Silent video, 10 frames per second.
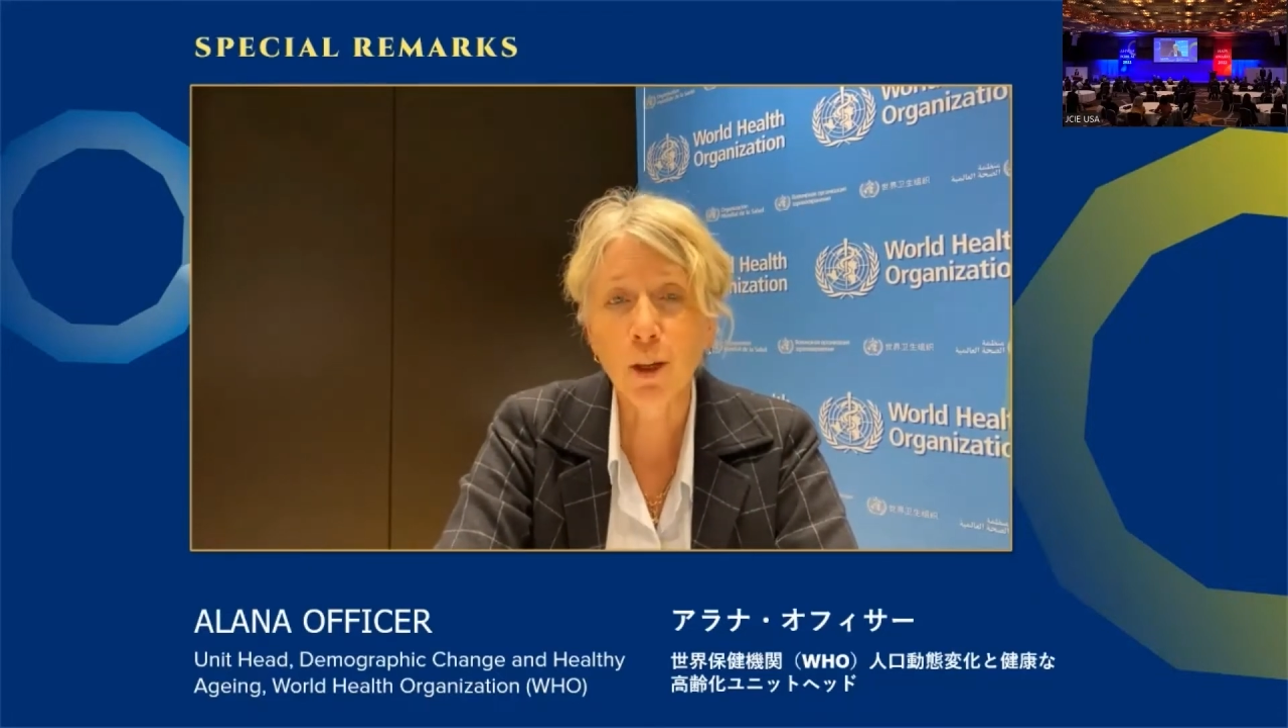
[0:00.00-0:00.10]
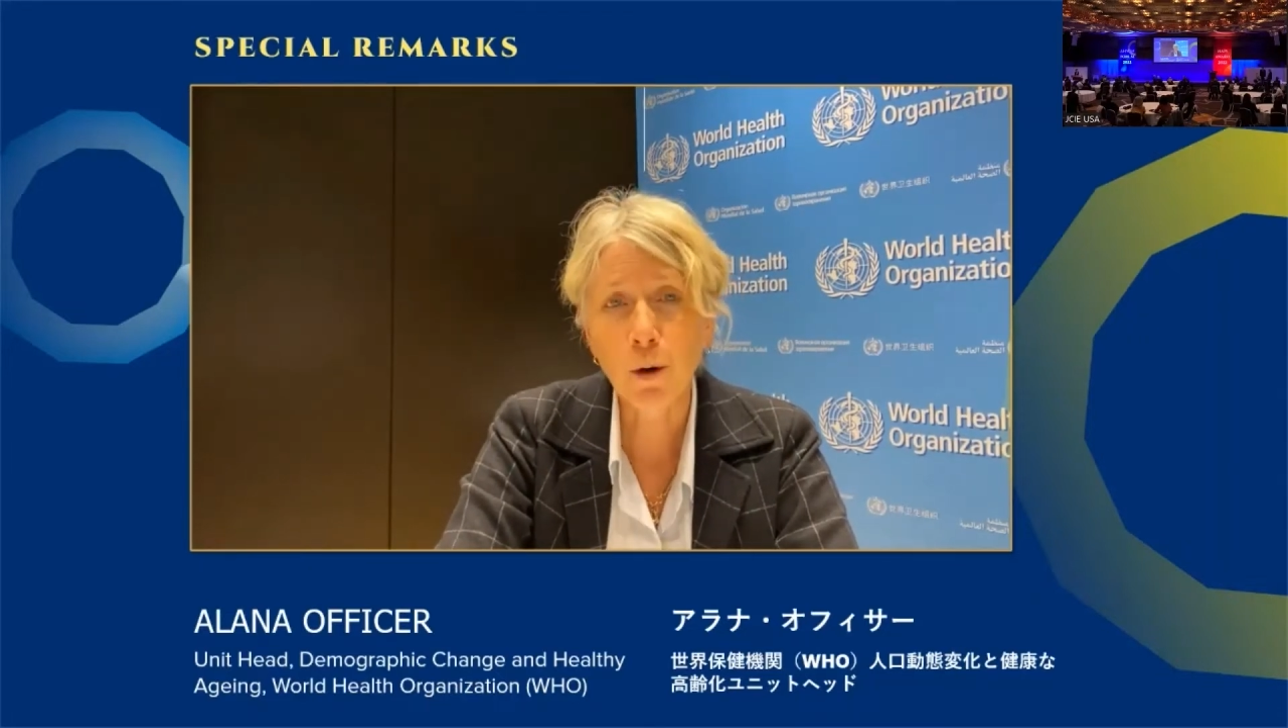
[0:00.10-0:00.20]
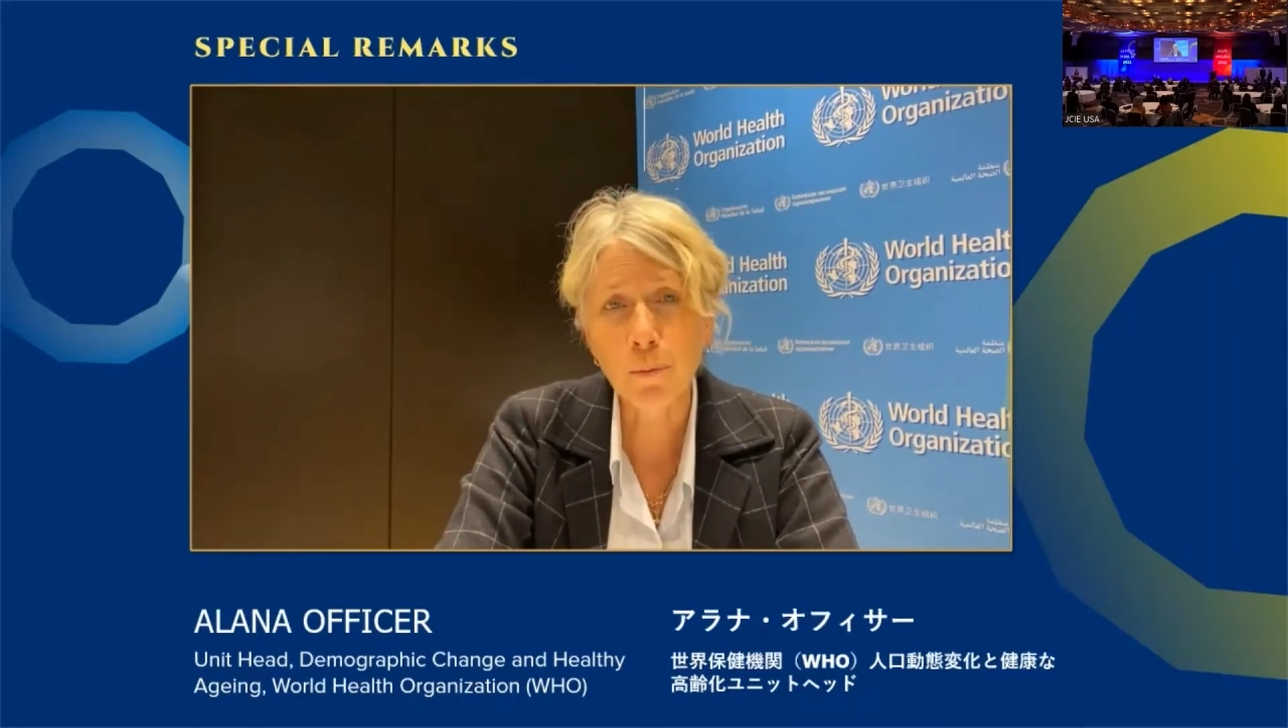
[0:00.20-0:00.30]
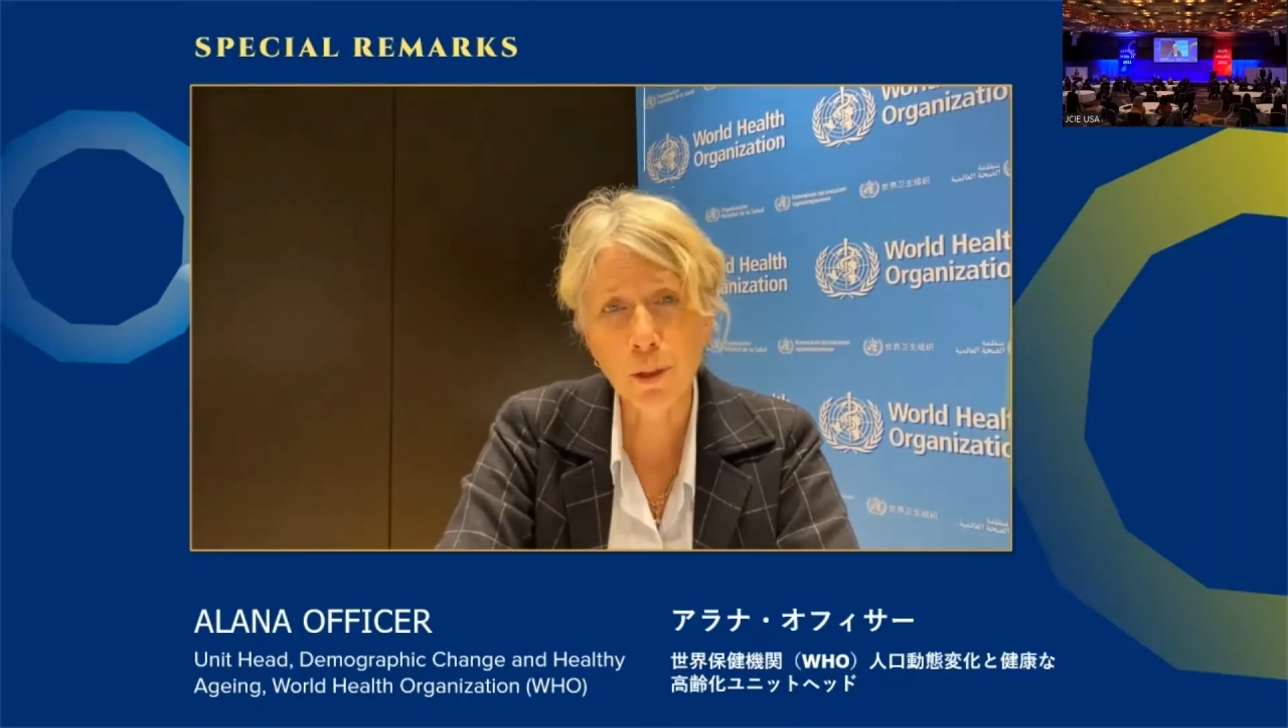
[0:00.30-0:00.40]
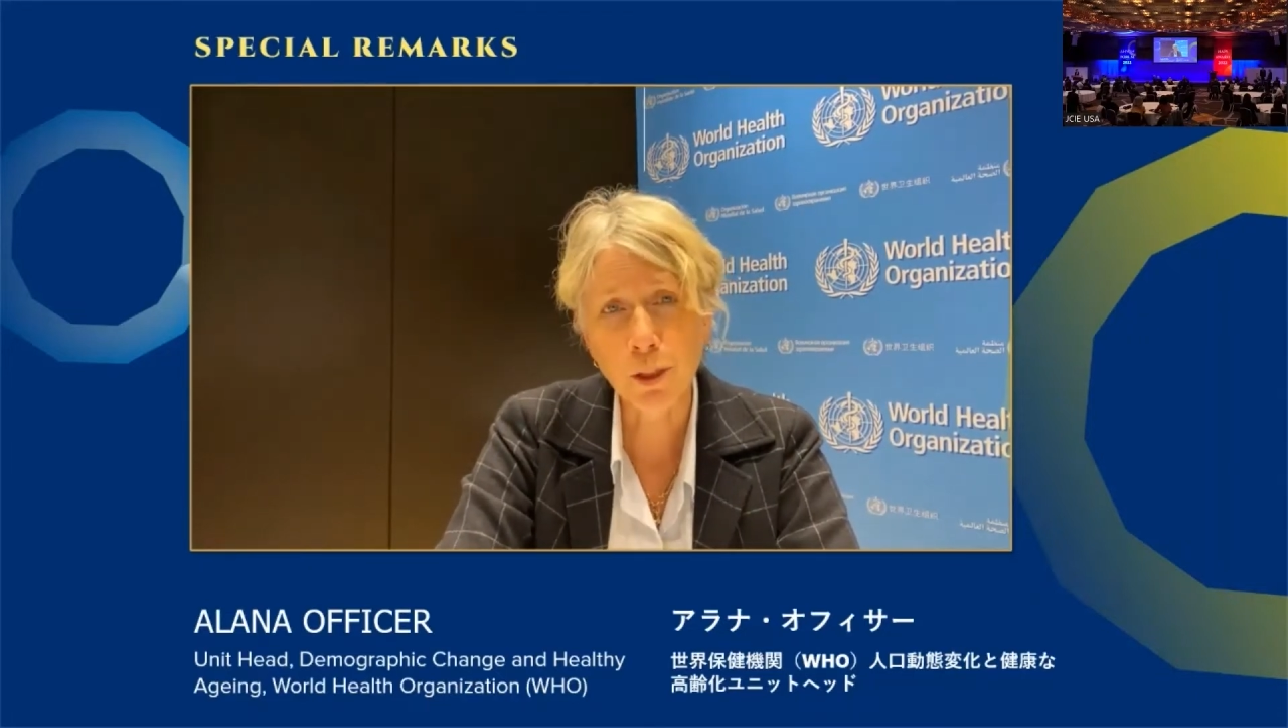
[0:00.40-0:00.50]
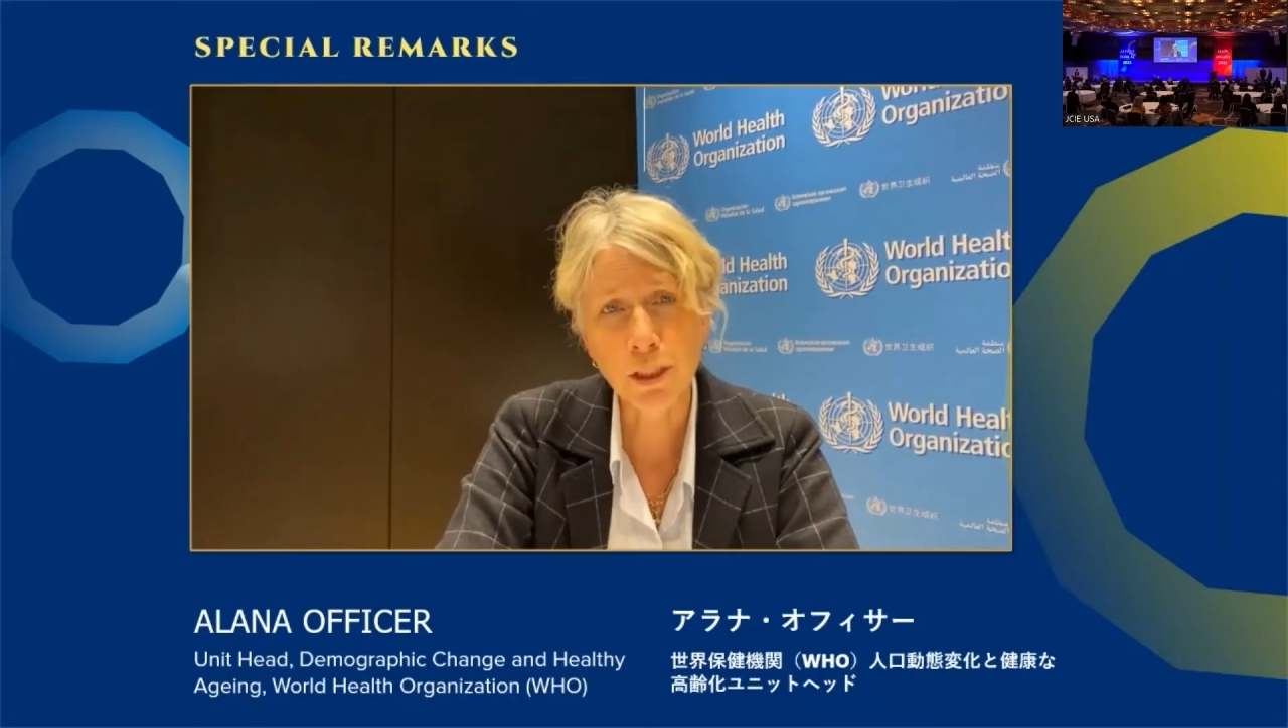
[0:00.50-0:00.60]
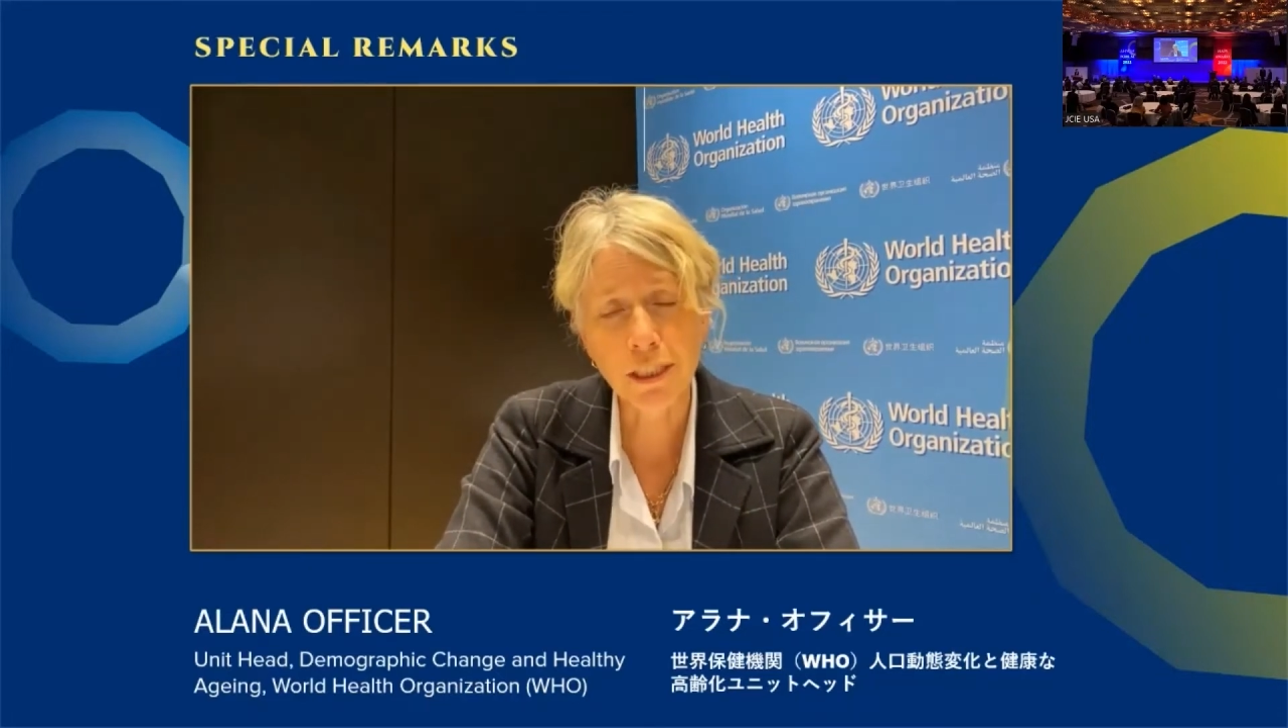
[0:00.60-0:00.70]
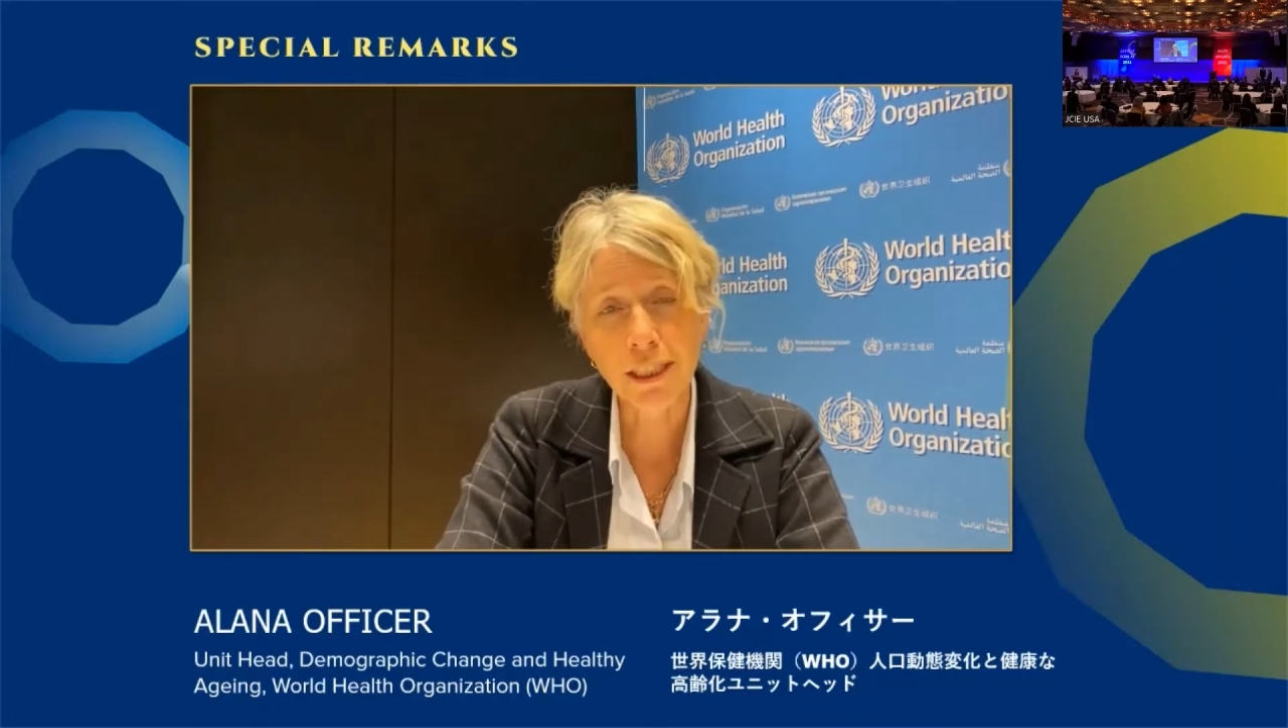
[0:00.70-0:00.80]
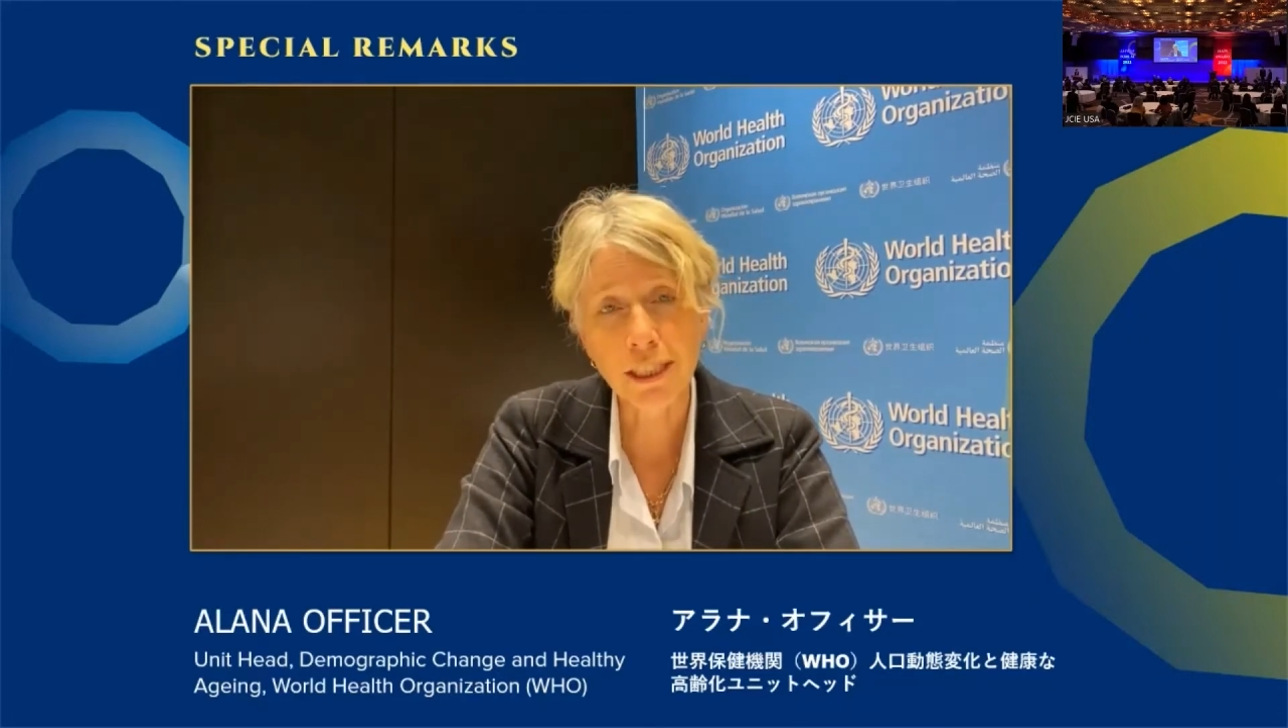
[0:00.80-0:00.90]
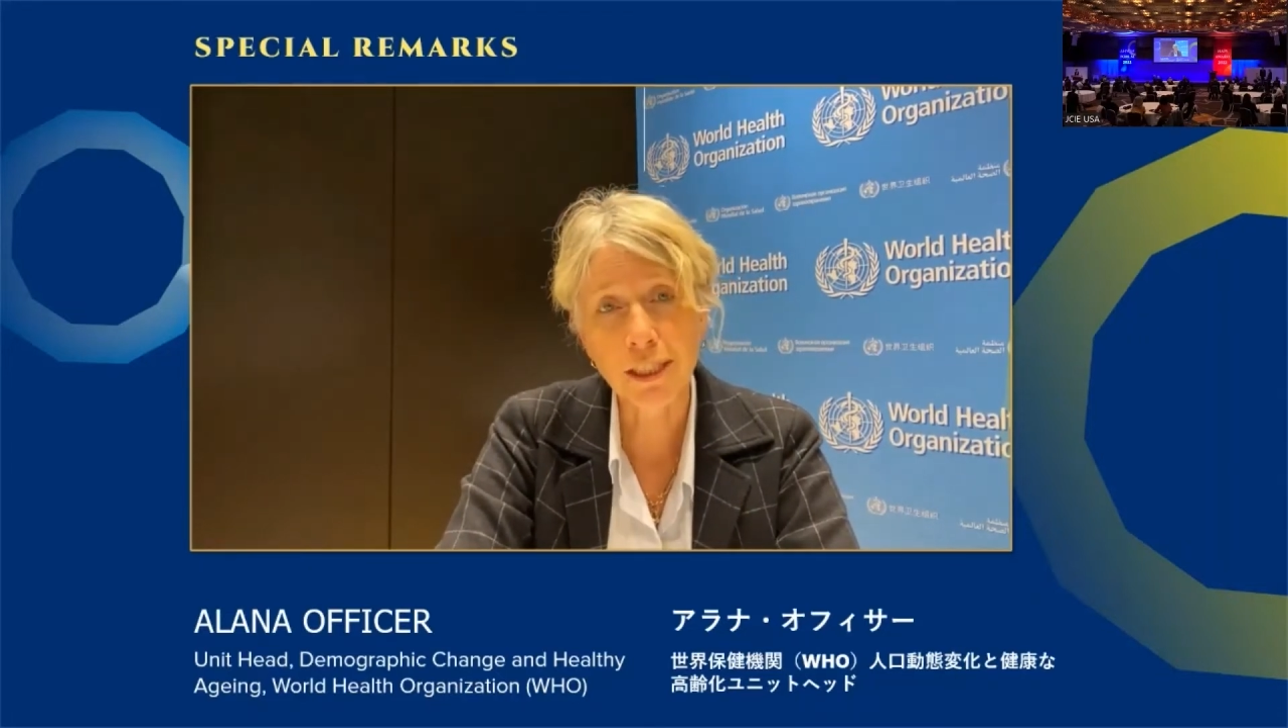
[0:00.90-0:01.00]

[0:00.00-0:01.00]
opportunities